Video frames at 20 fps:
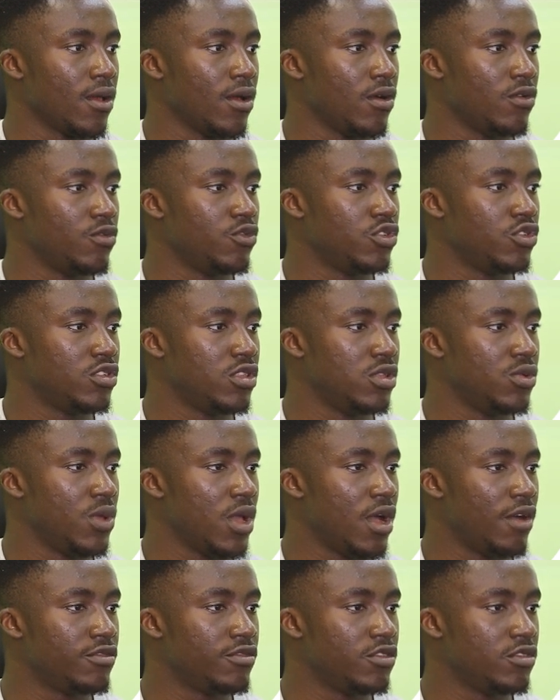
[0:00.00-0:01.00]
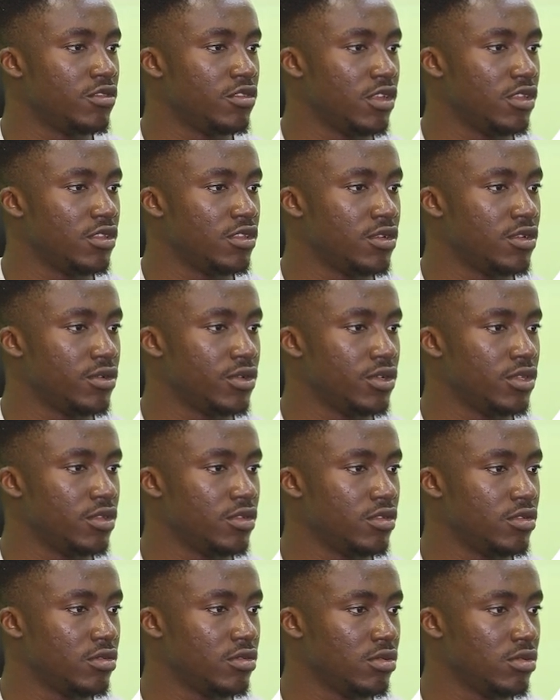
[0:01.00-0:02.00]
Obviously we have to center it.
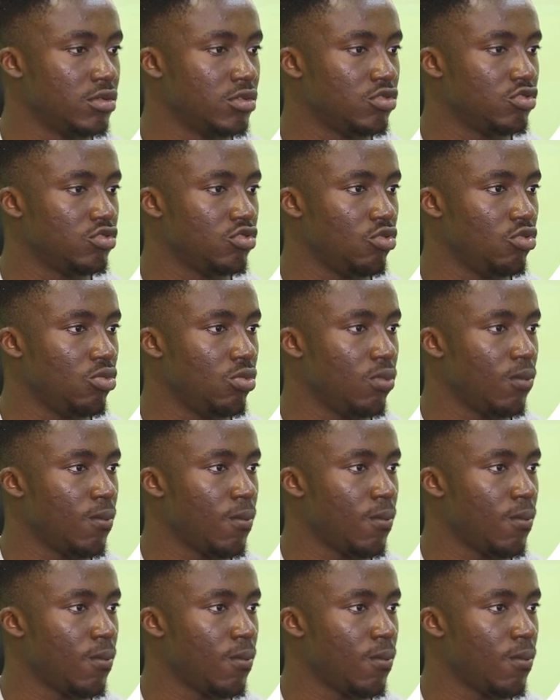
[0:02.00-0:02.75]
So